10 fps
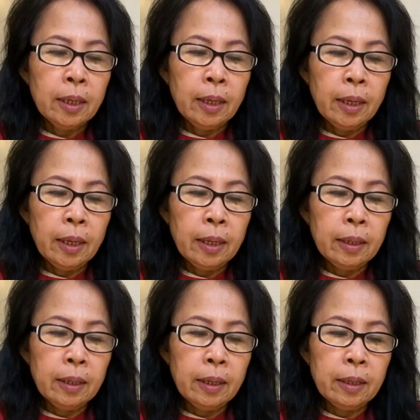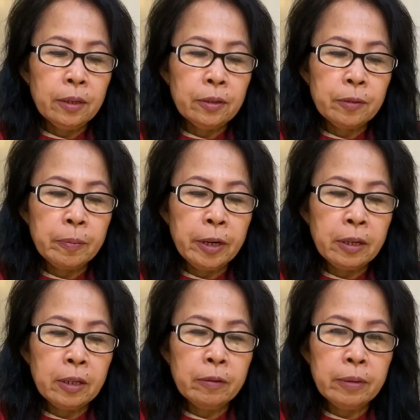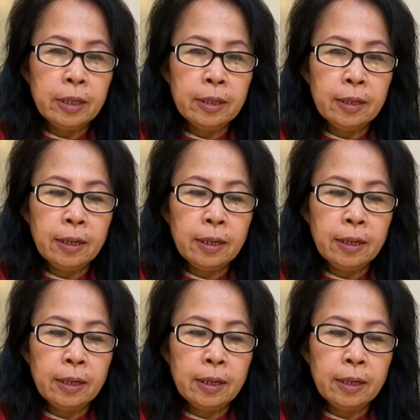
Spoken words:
and then you sprinkle with